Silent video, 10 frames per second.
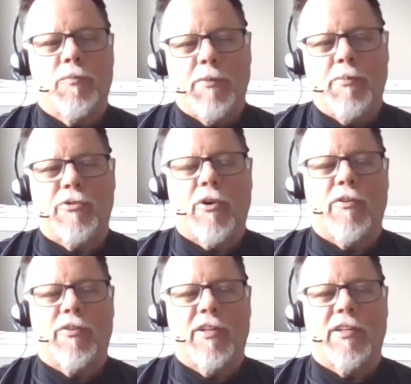that people
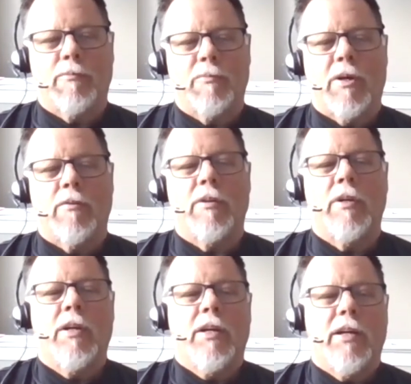start thinking about
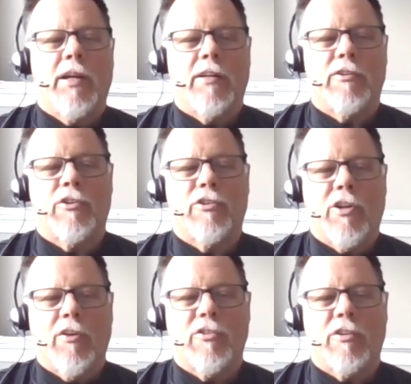and
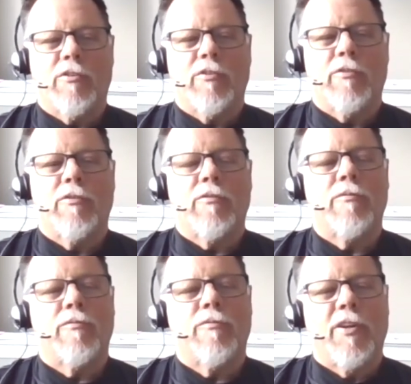discussing
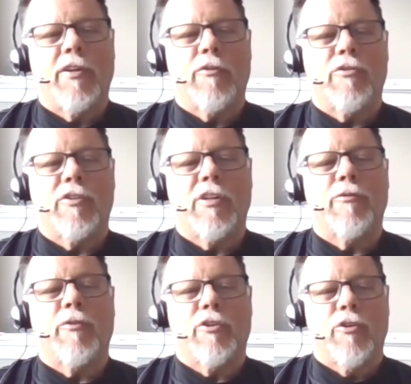failures in
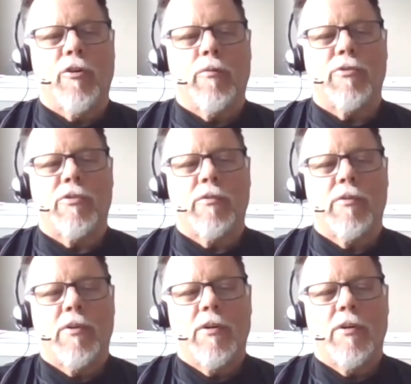different terms.